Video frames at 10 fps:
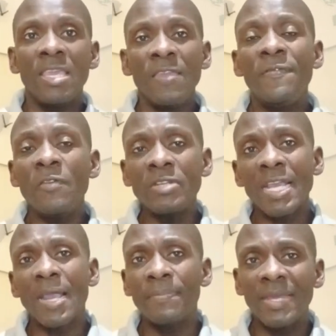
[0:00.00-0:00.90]
if you
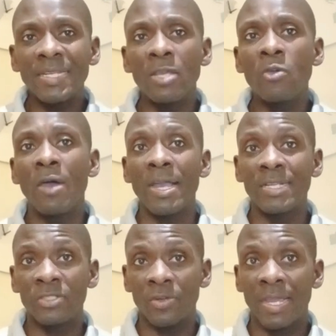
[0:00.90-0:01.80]
take up that legal
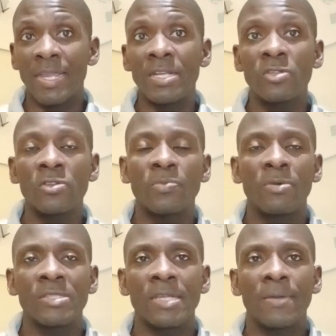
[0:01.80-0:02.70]
action against your
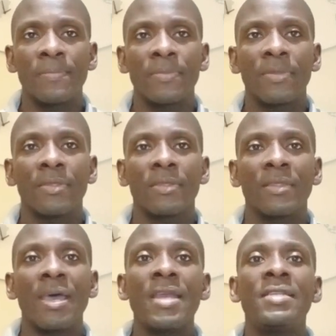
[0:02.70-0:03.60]
sponsor,
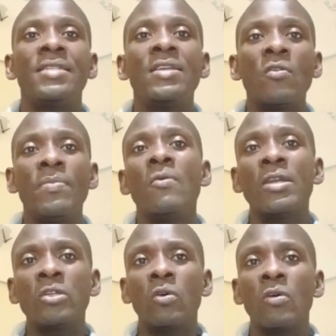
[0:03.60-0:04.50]
and there will be
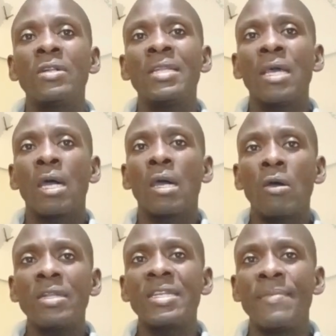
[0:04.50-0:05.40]
what you call
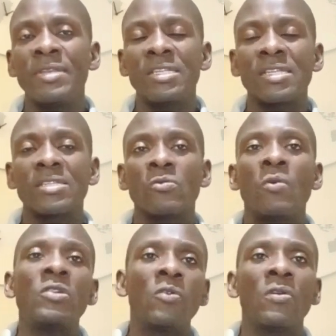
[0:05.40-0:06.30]
cold damages,
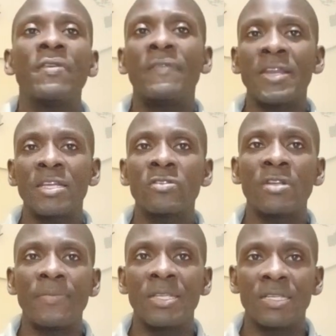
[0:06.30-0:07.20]
what you call the financial
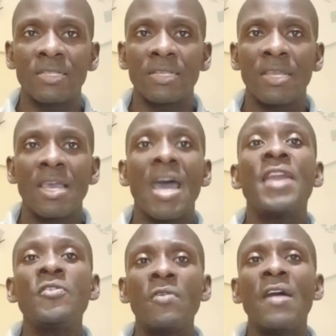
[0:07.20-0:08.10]
damages,
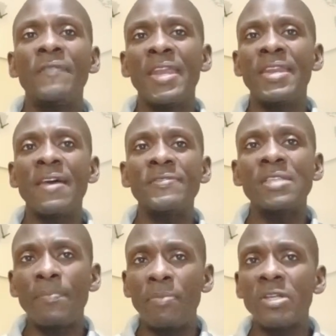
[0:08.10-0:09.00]
and you have enough
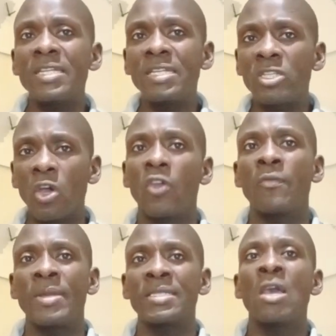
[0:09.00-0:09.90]
supporting
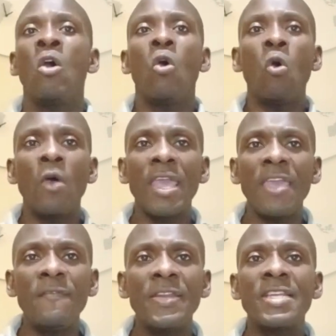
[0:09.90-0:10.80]
documents or
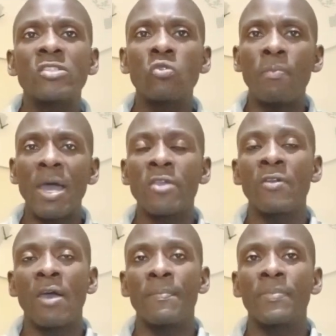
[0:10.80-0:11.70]
evidence to back
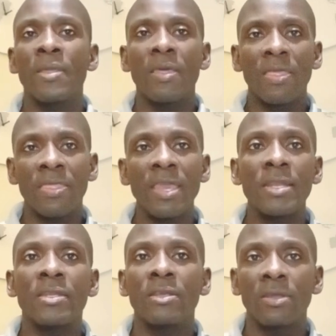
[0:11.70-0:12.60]
you up,
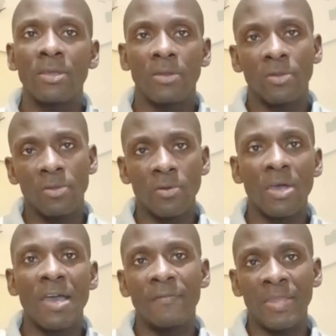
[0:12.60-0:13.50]
then you
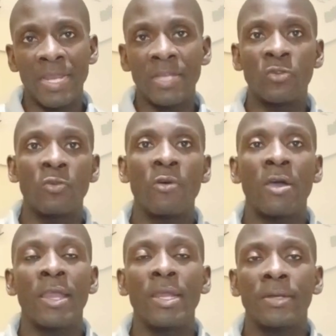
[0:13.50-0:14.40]
have a right to
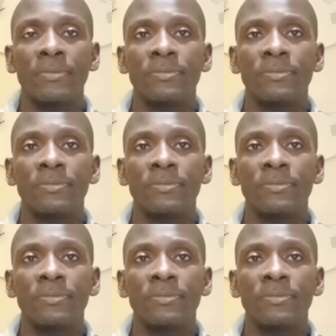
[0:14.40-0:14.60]
go ahead.